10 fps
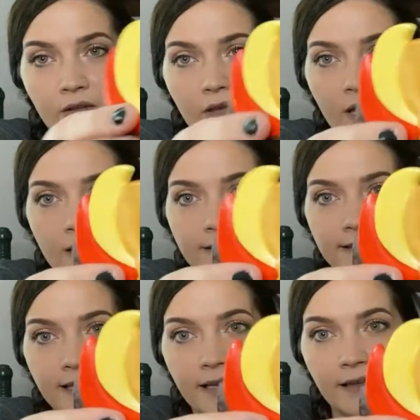you can't
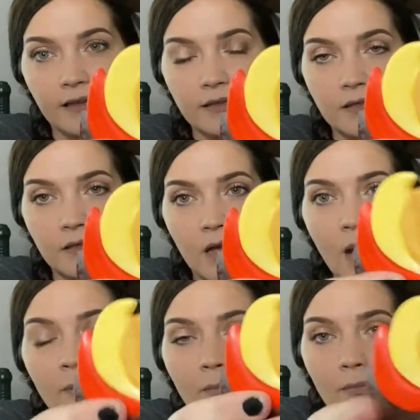see it. What's
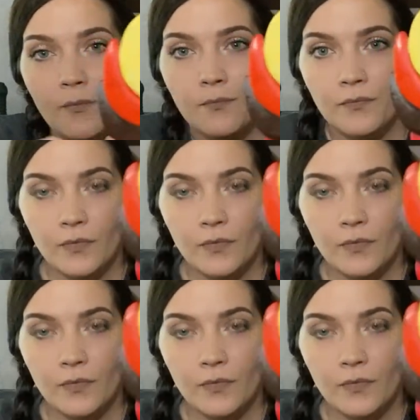his number?